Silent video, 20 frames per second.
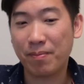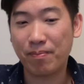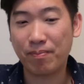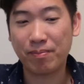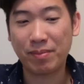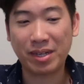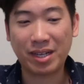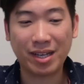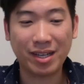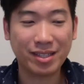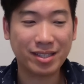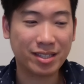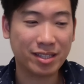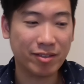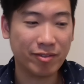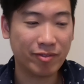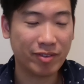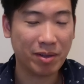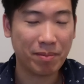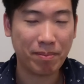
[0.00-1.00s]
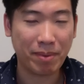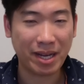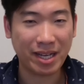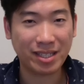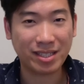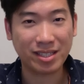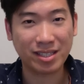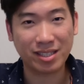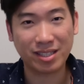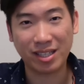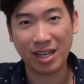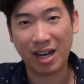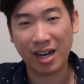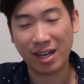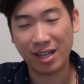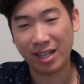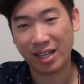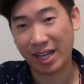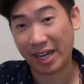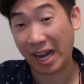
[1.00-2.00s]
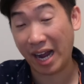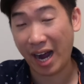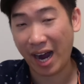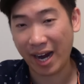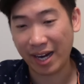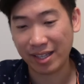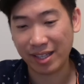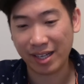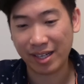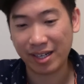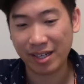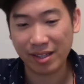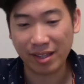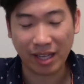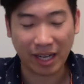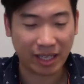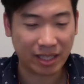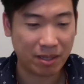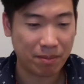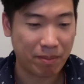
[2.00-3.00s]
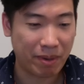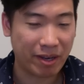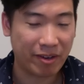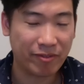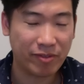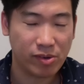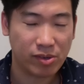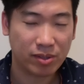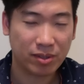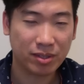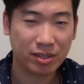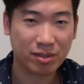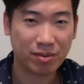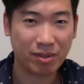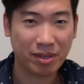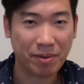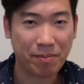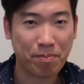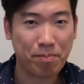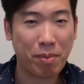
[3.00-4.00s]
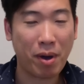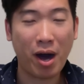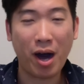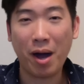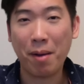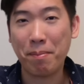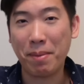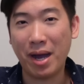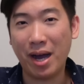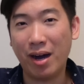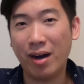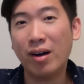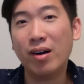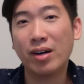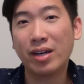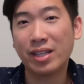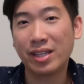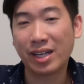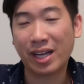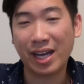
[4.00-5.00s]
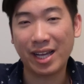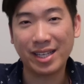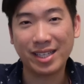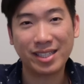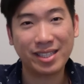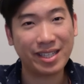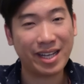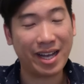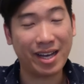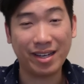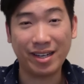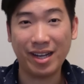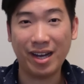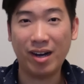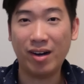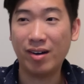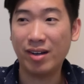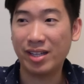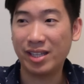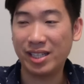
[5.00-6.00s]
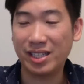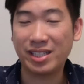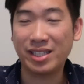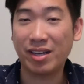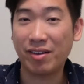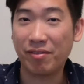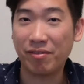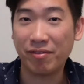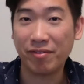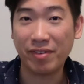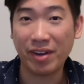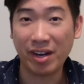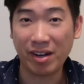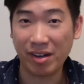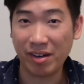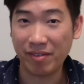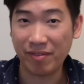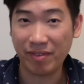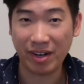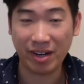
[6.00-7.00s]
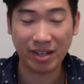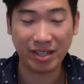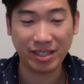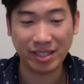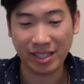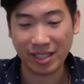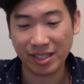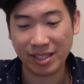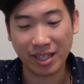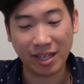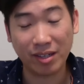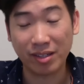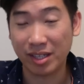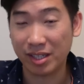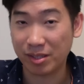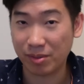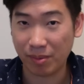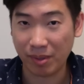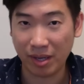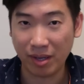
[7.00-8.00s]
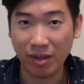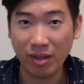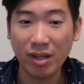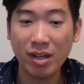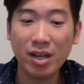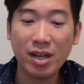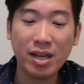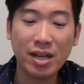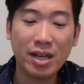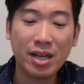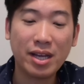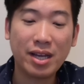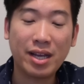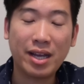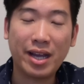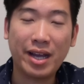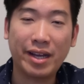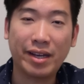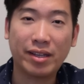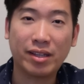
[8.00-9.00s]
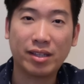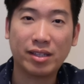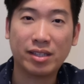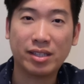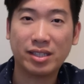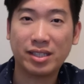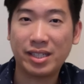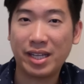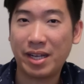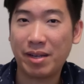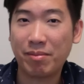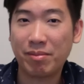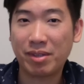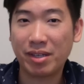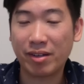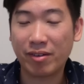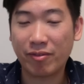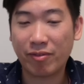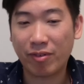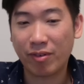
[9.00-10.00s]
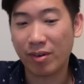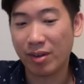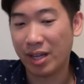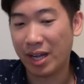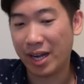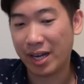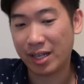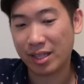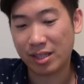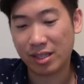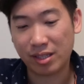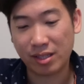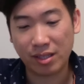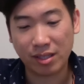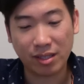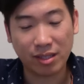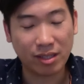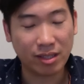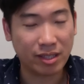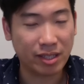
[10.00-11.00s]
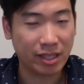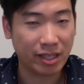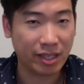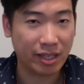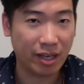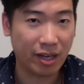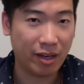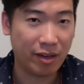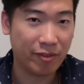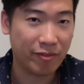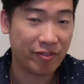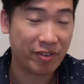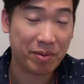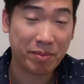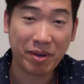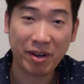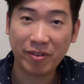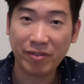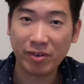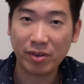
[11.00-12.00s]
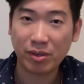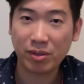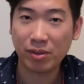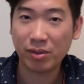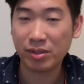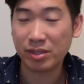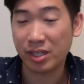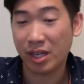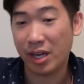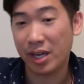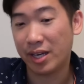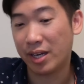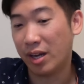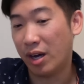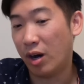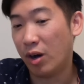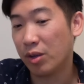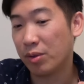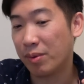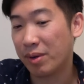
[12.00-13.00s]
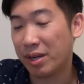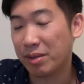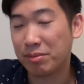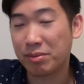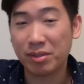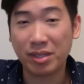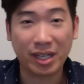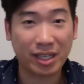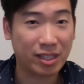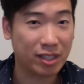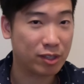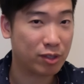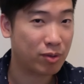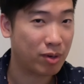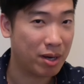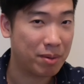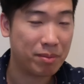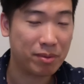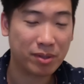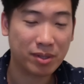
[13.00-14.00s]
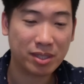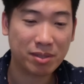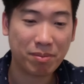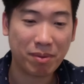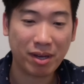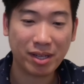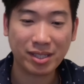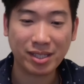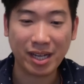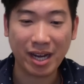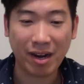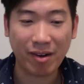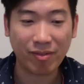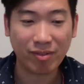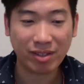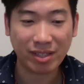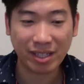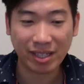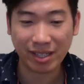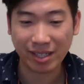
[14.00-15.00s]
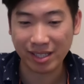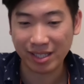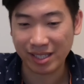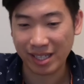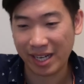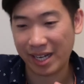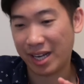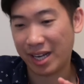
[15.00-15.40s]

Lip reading: because of the bass is not highlighted, the male vocals really pop out and they kind of stand out and they sound very, very detailed as well. And the same thing for the female vocals and all the way up to the treble response. Everything is